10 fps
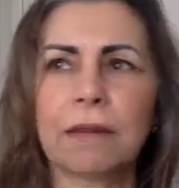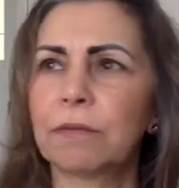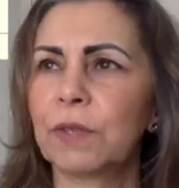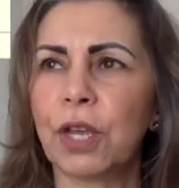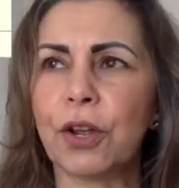
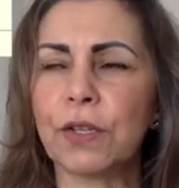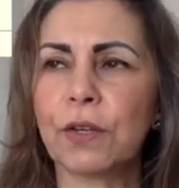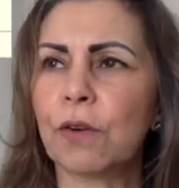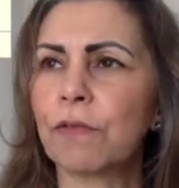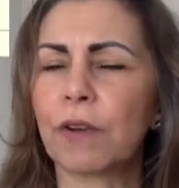you know,
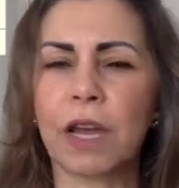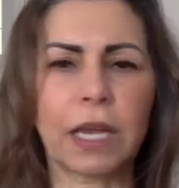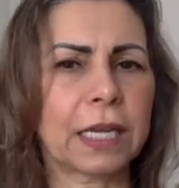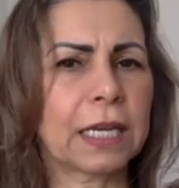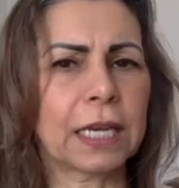sort of
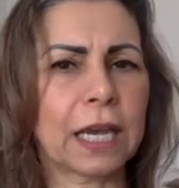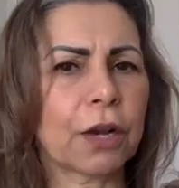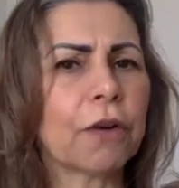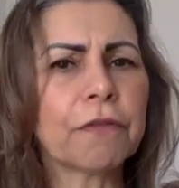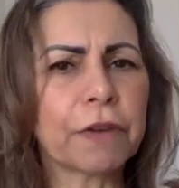like
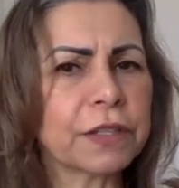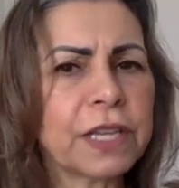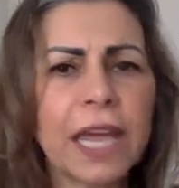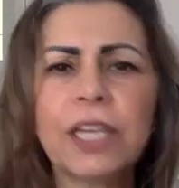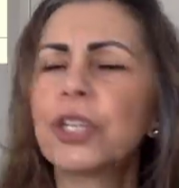
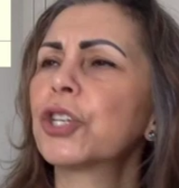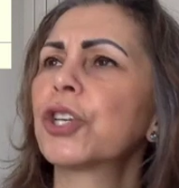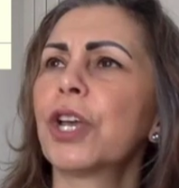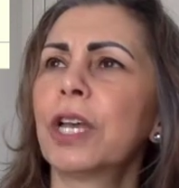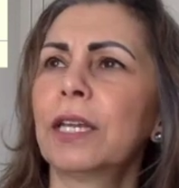
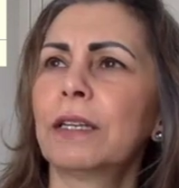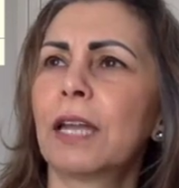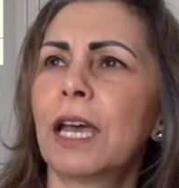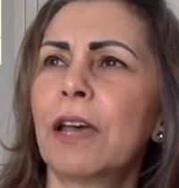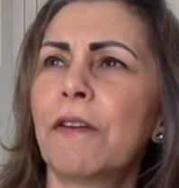confrontation,
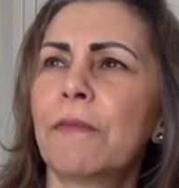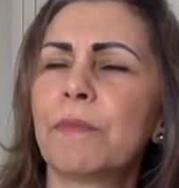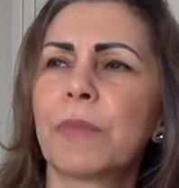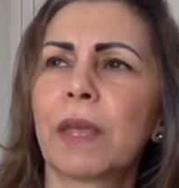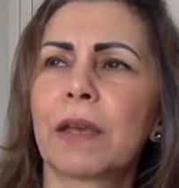
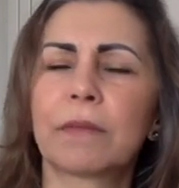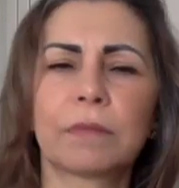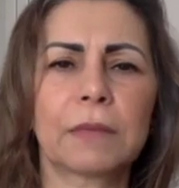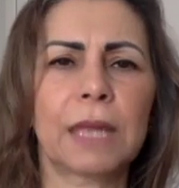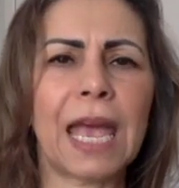
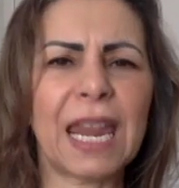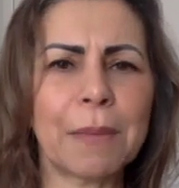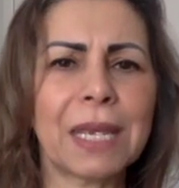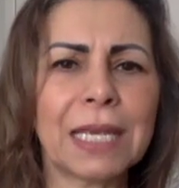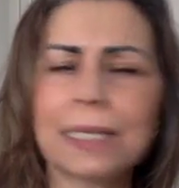
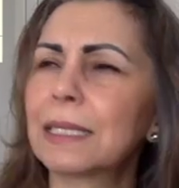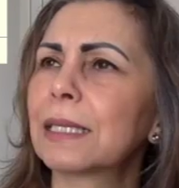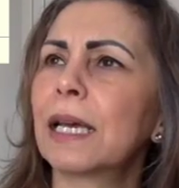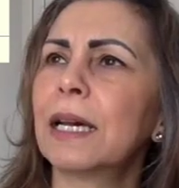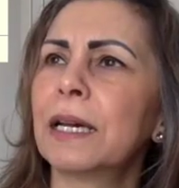enemies,
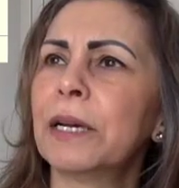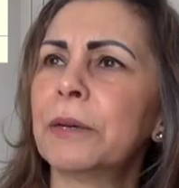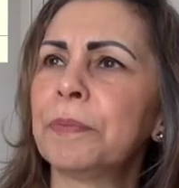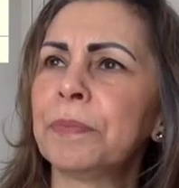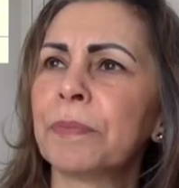
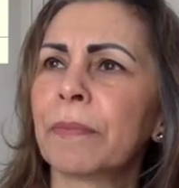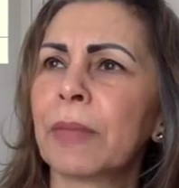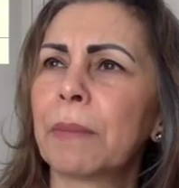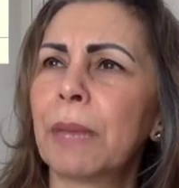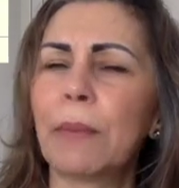
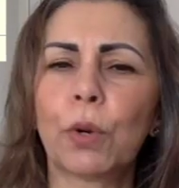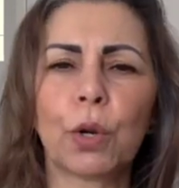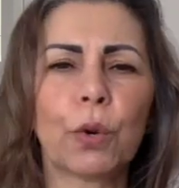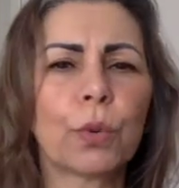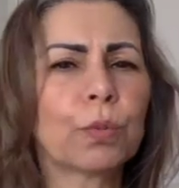people
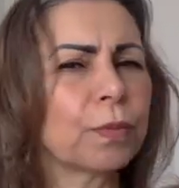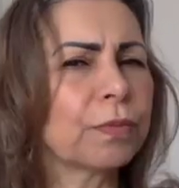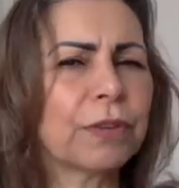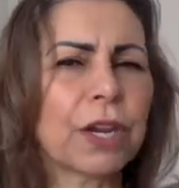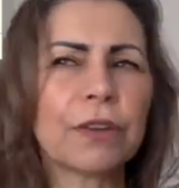who,
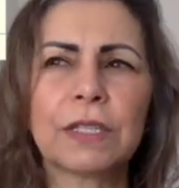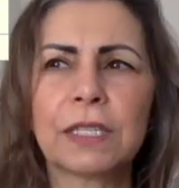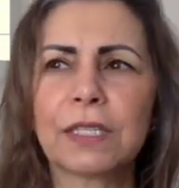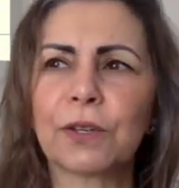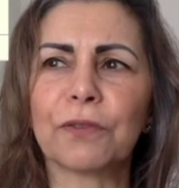you know,
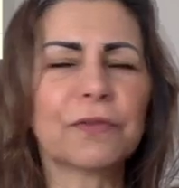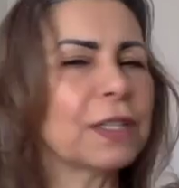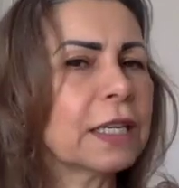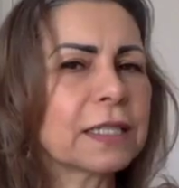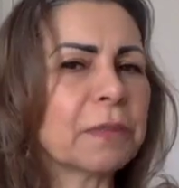sort of
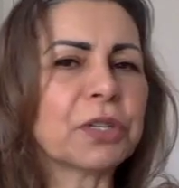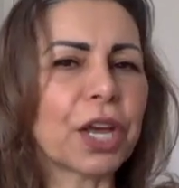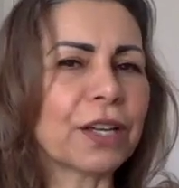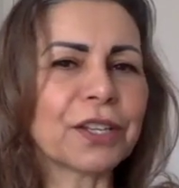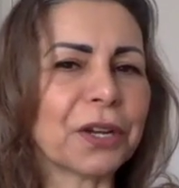dig some
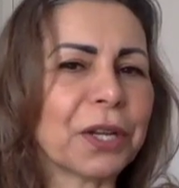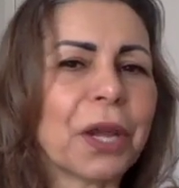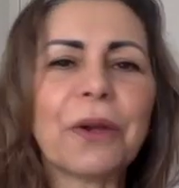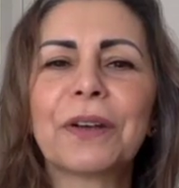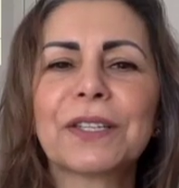dirt on
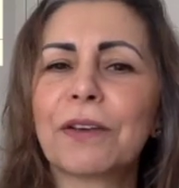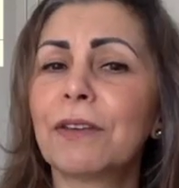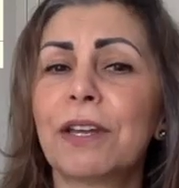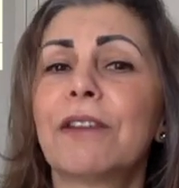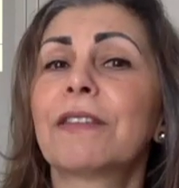you. So,
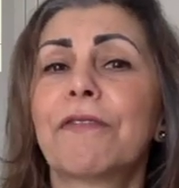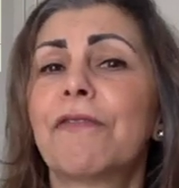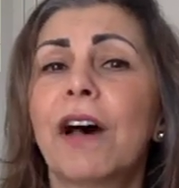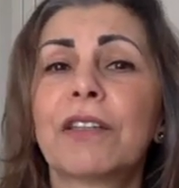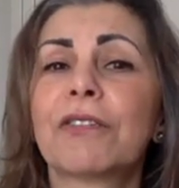you know, the
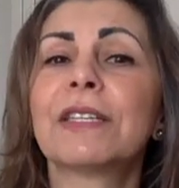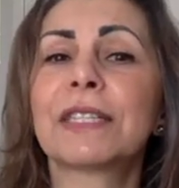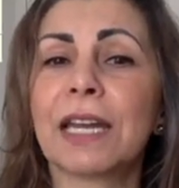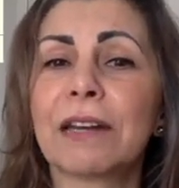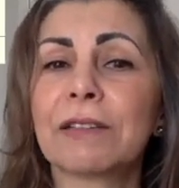father is
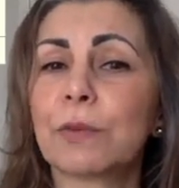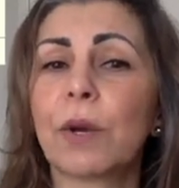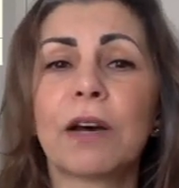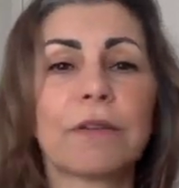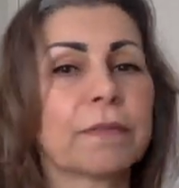there as
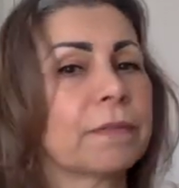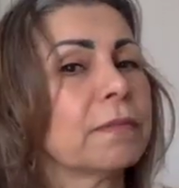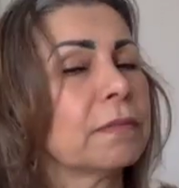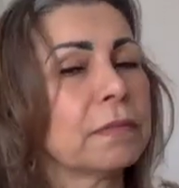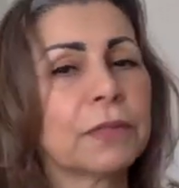well,
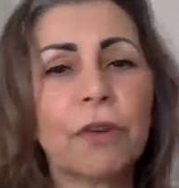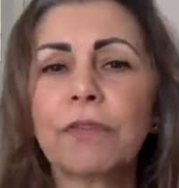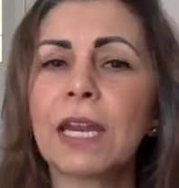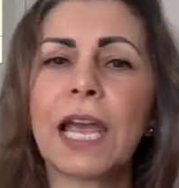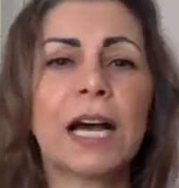not
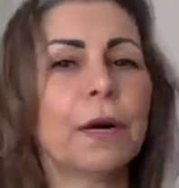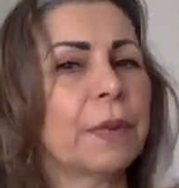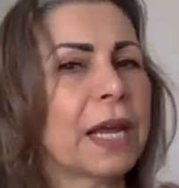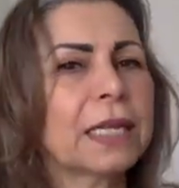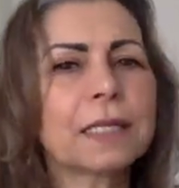really helping
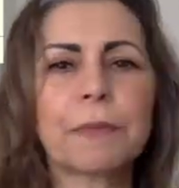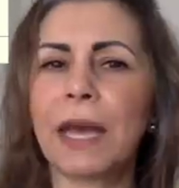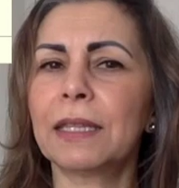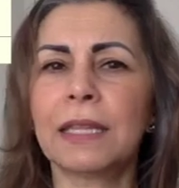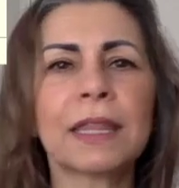it,
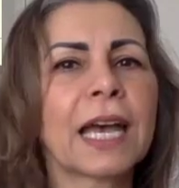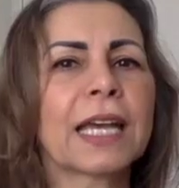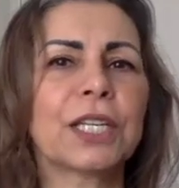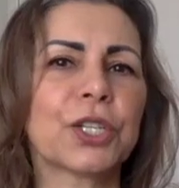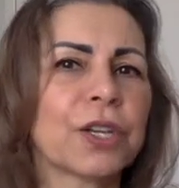expanding that
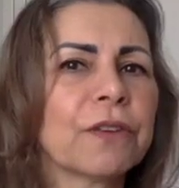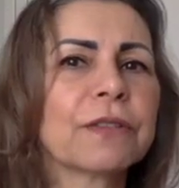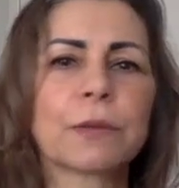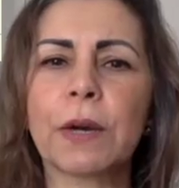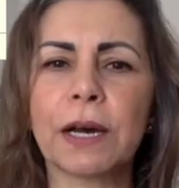issue
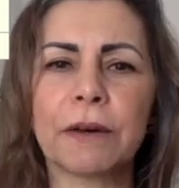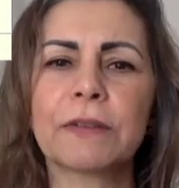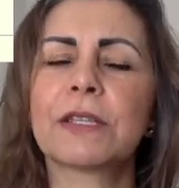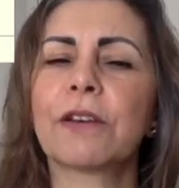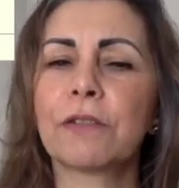as well.
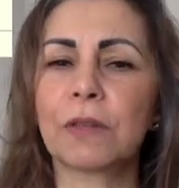So